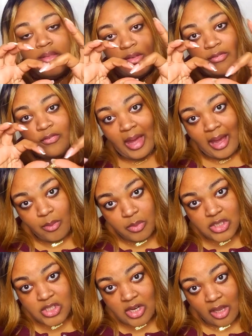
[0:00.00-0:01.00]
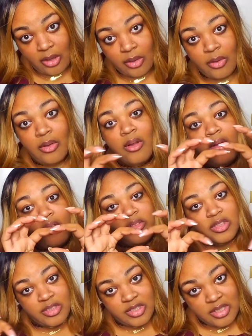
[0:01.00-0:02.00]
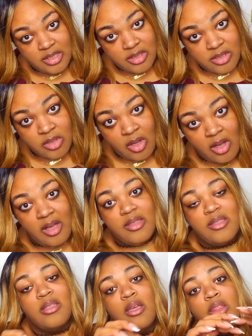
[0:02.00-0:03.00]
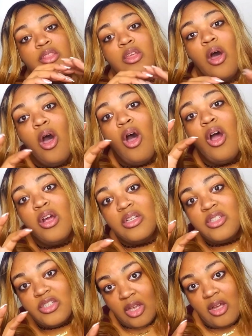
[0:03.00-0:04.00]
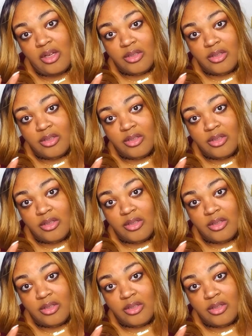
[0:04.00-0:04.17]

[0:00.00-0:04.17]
the flour shell the cheese sauce, the hard shell